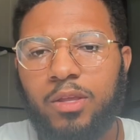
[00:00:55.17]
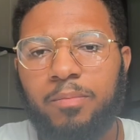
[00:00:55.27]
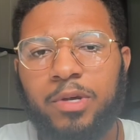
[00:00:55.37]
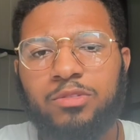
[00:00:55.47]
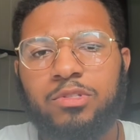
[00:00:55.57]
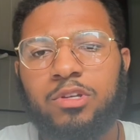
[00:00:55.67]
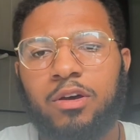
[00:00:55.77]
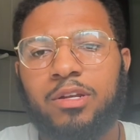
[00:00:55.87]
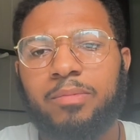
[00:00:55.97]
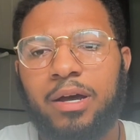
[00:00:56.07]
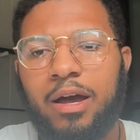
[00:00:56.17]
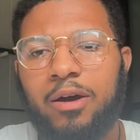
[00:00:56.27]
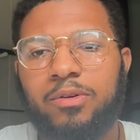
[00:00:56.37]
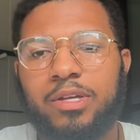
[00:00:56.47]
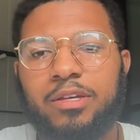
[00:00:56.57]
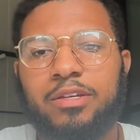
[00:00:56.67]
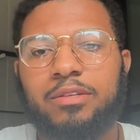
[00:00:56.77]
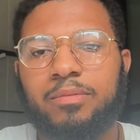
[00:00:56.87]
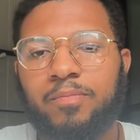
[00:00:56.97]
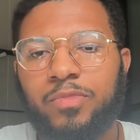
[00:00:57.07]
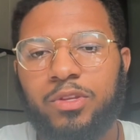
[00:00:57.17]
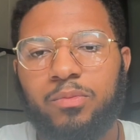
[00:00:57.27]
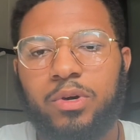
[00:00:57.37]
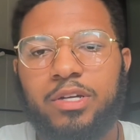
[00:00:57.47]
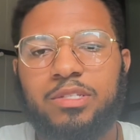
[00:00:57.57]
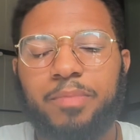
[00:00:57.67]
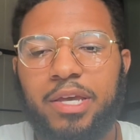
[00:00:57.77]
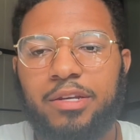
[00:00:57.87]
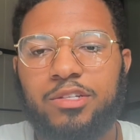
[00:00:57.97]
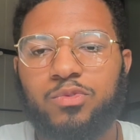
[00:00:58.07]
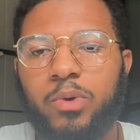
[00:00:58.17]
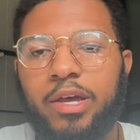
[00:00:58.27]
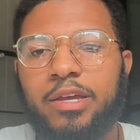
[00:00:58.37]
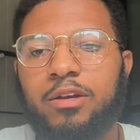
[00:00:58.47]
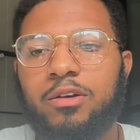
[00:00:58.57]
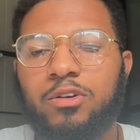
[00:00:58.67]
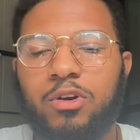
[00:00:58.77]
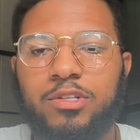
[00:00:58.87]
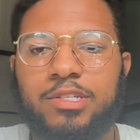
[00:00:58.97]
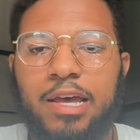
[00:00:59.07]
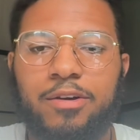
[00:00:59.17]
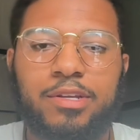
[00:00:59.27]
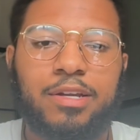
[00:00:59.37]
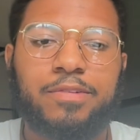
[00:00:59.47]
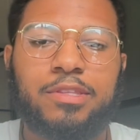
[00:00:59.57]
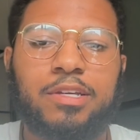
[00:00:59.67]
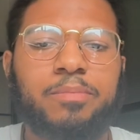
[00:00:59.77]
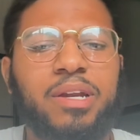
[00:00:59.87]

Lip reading: Musk was talking about how it was making its way across town and everything.